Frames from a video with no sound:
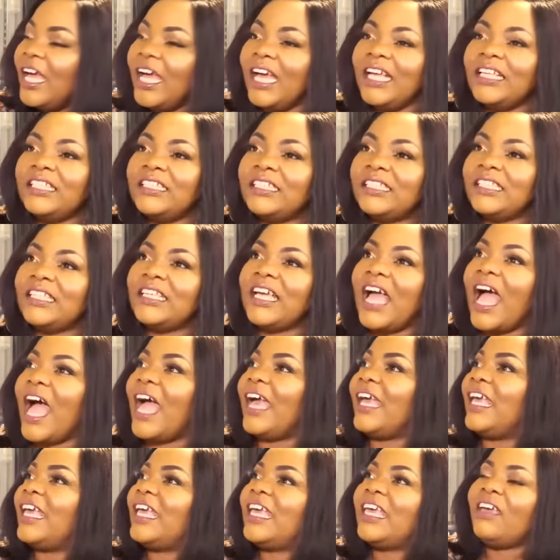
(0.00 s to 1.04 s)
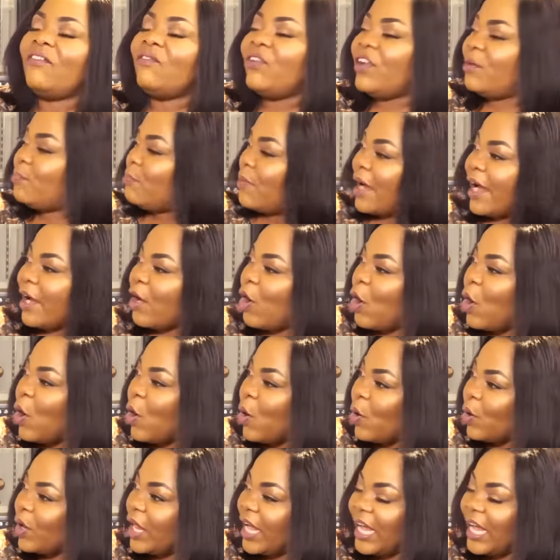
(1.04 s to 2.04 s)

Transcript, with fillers: And I give it my all.